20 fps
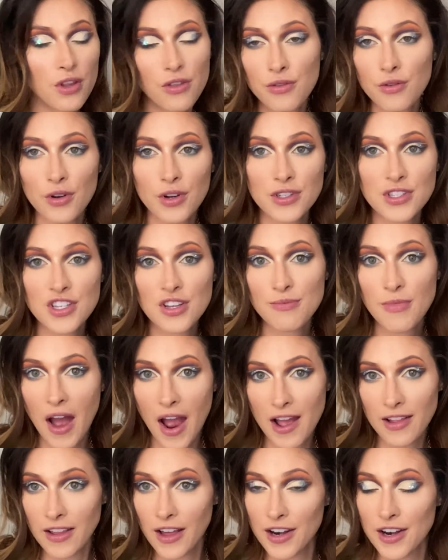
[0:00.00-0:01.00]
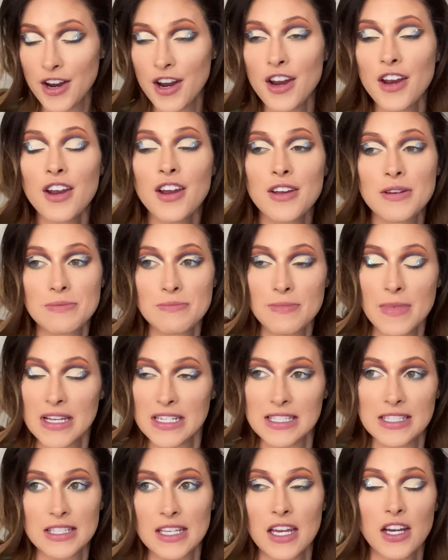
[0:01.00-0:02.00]
throw on some eyeliner,
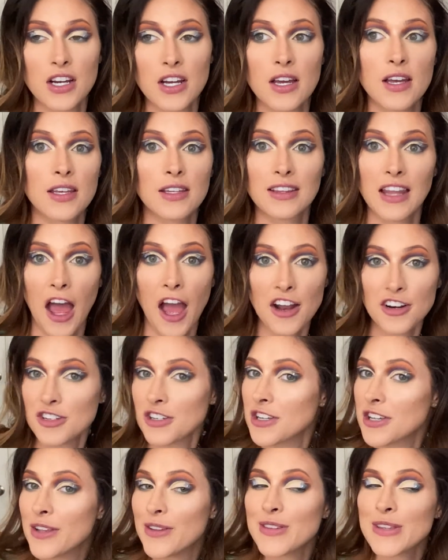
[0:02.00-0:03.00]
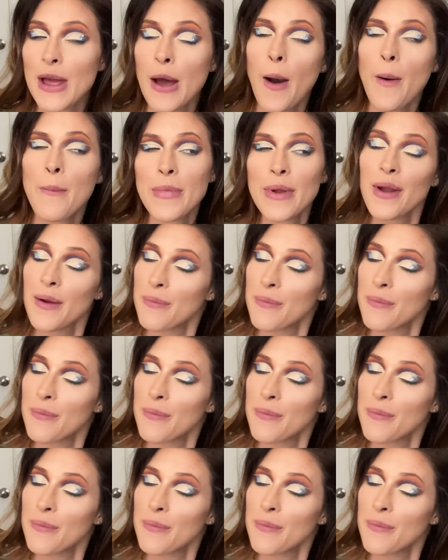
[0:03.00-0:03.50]
mascara, and lashes. I'll be right